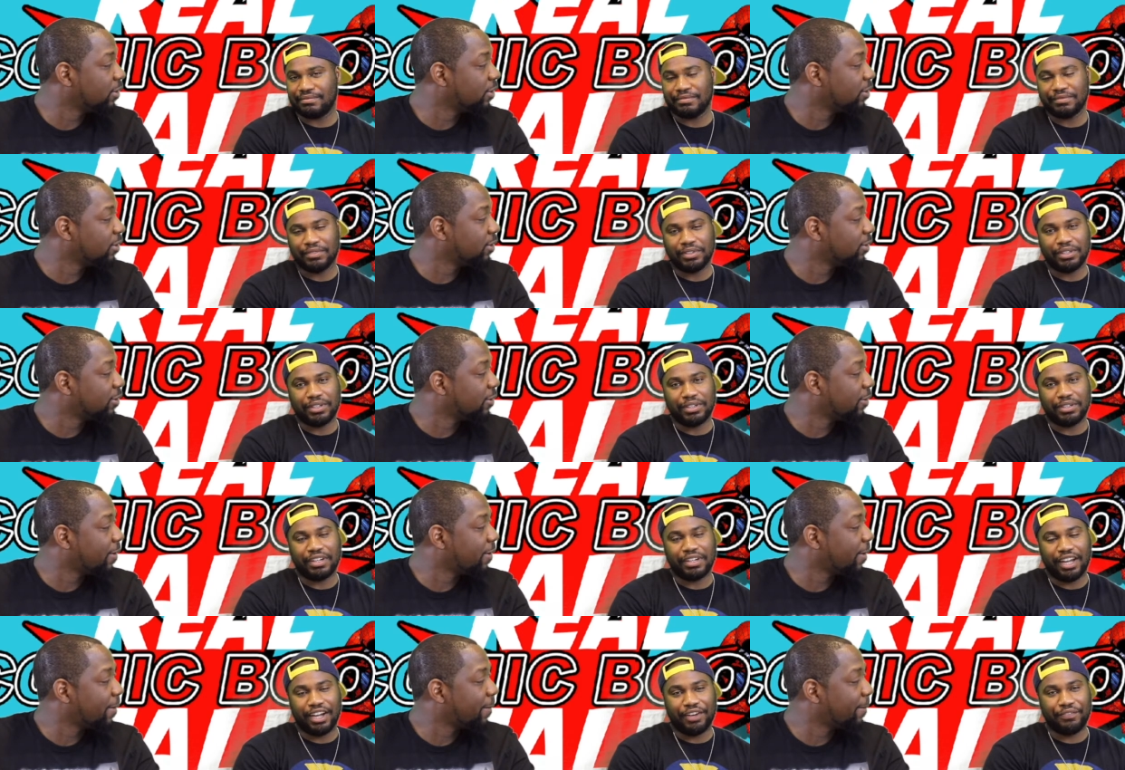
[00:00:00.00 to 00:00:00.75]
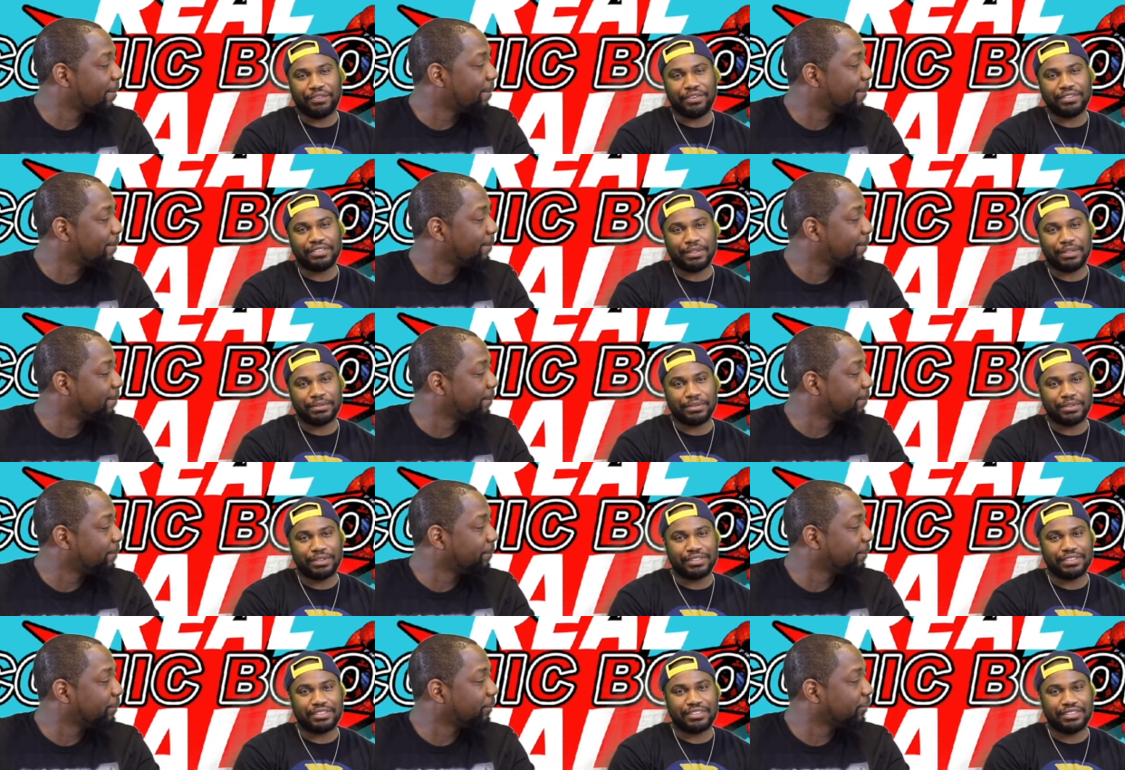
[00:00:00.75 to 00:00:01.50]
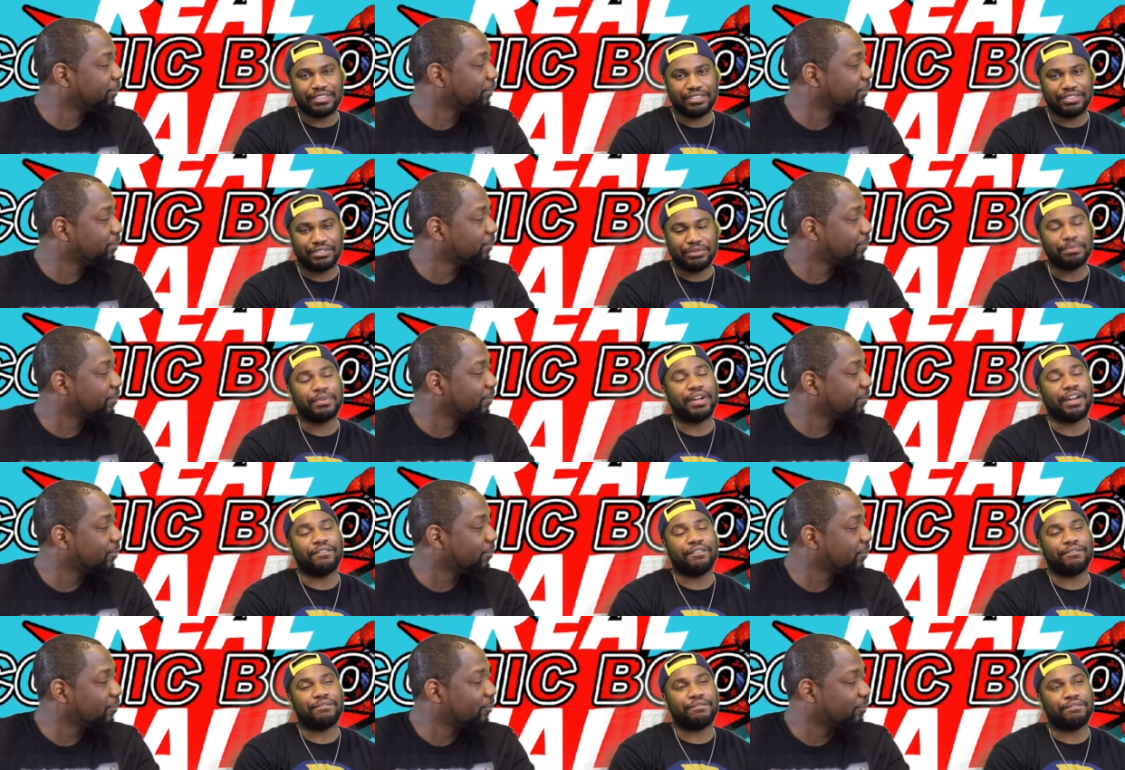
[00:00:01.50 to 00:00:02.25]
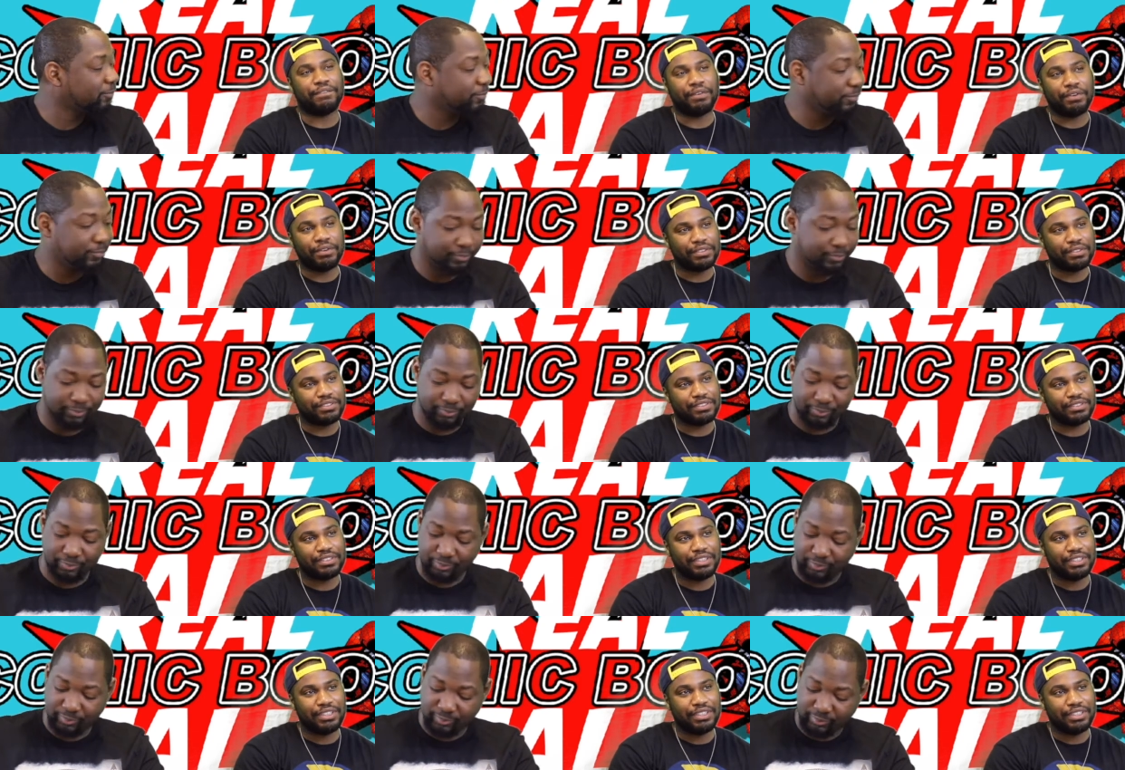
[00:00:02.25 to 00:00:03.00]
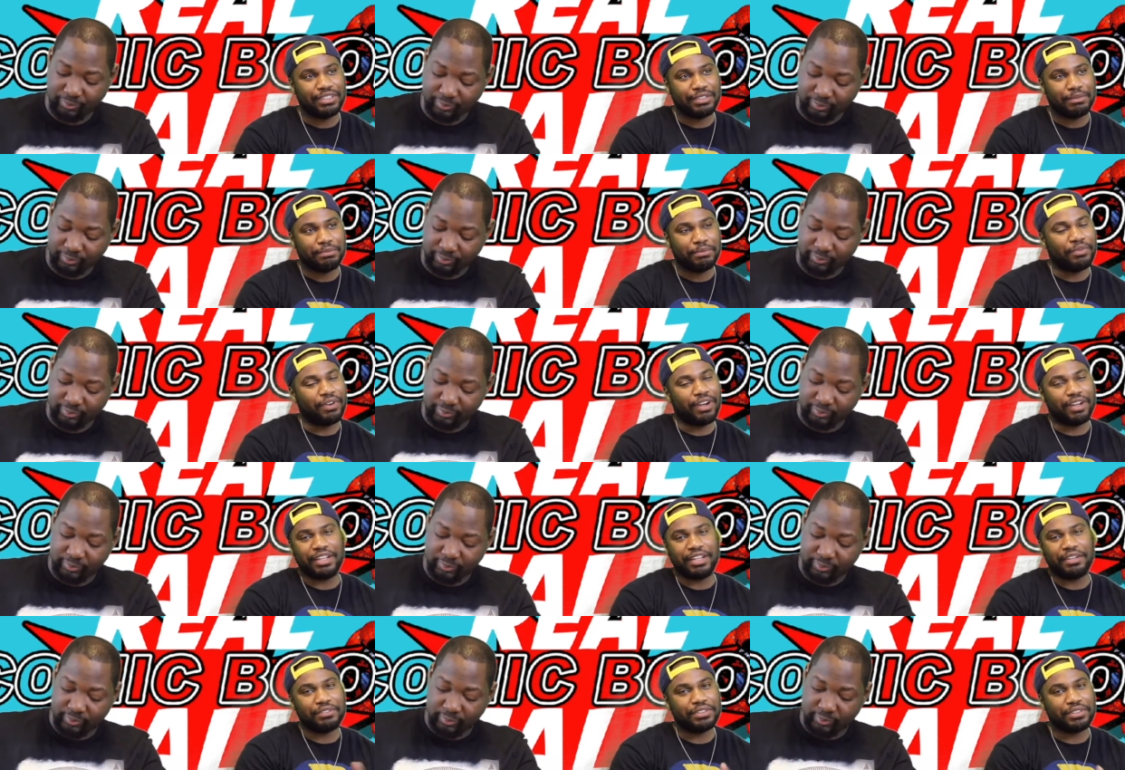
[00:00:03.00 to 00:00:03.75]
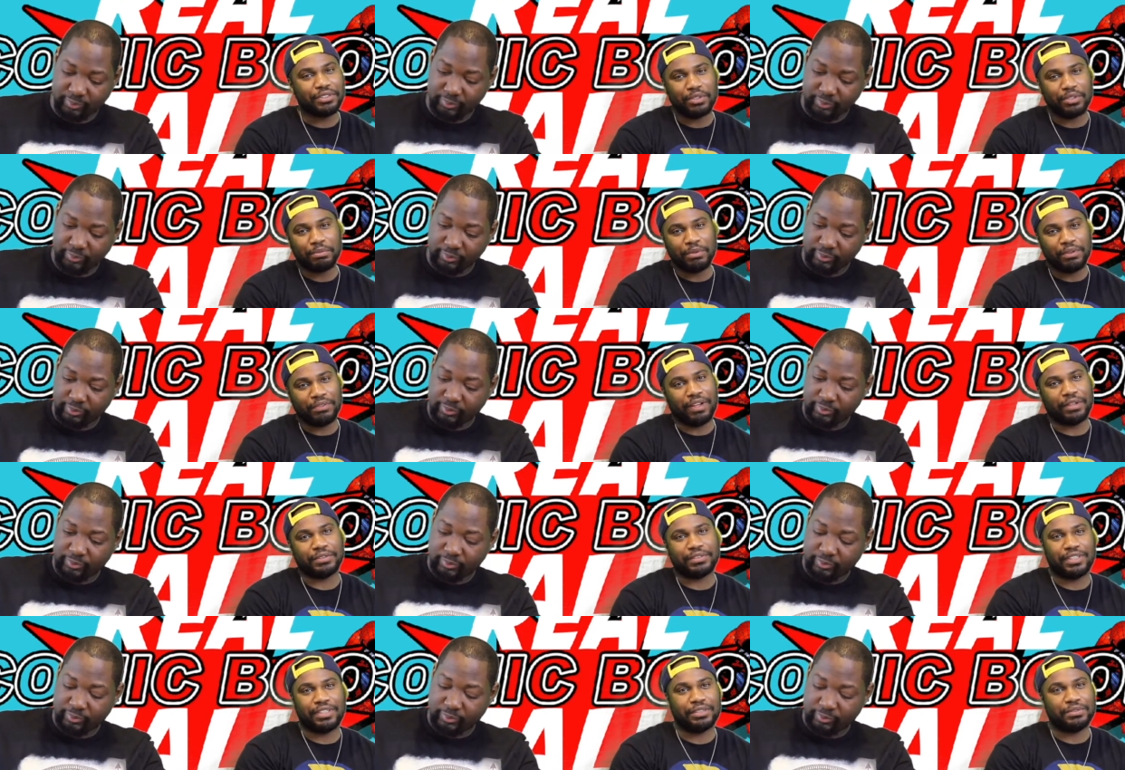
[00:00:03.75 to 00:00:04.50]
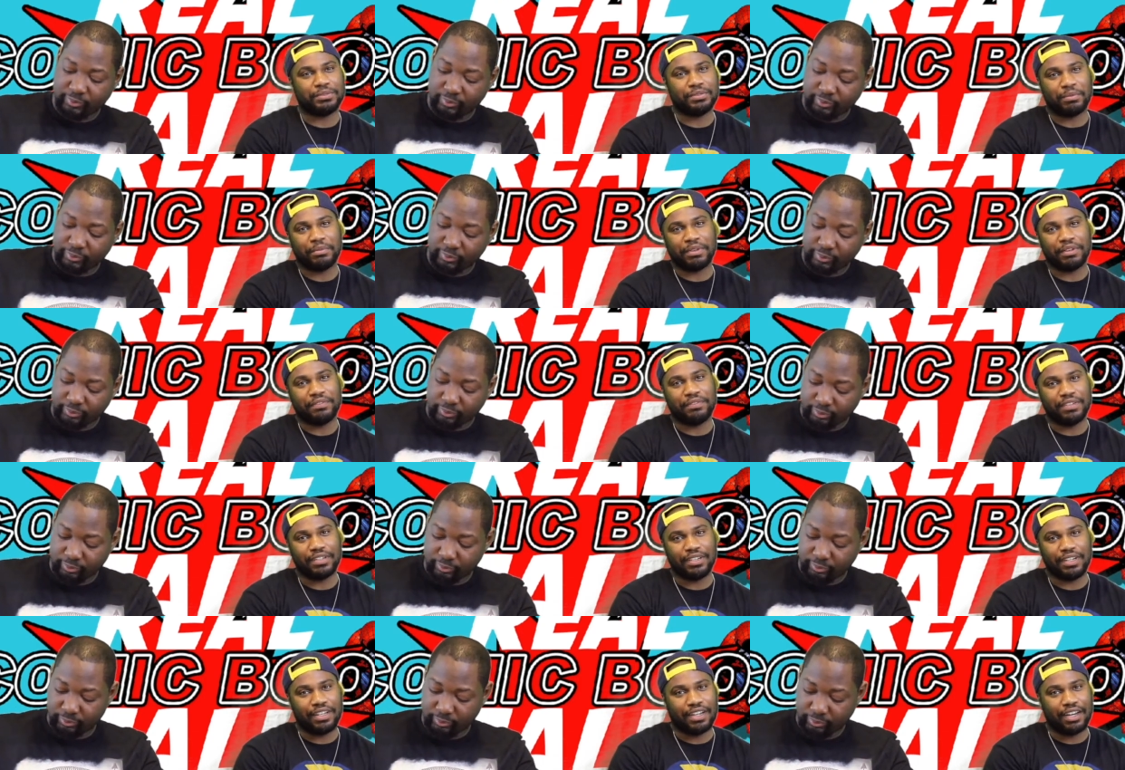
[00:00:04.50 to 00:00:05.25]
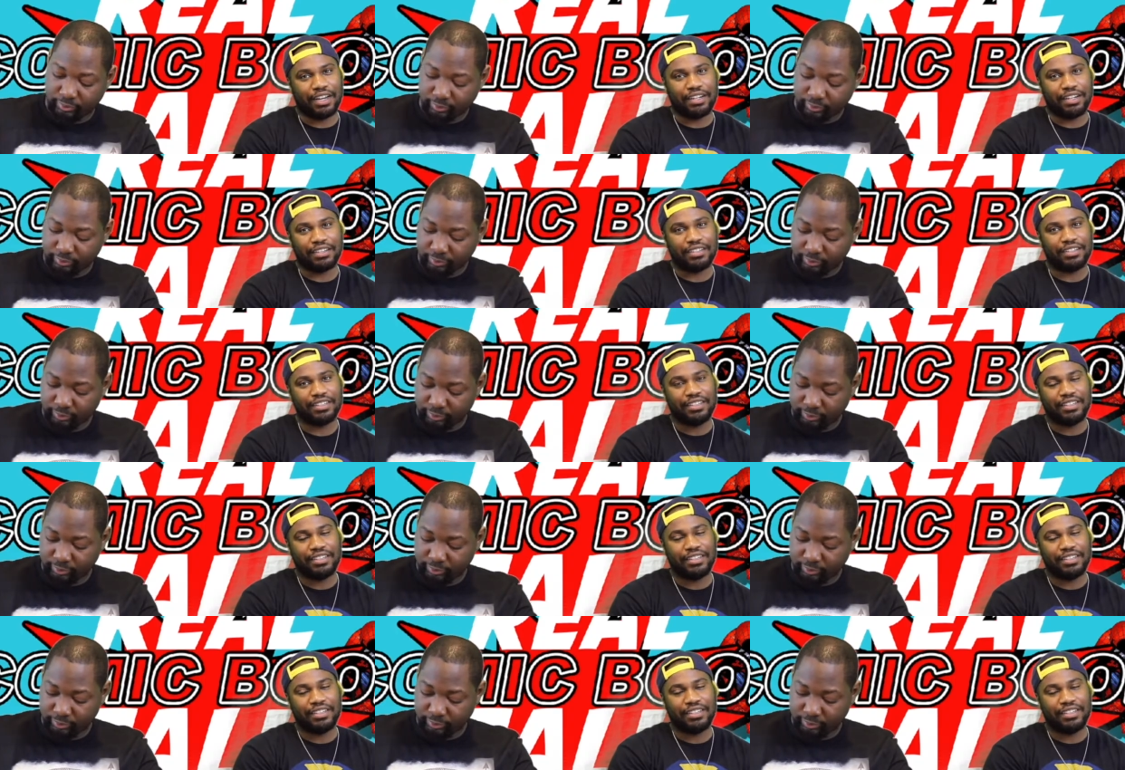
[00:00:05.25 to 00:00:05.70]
Speaker 1: Well, at first I was going to when I first before I even saw the movie, I said it's gonna be Infinity Gauntlet.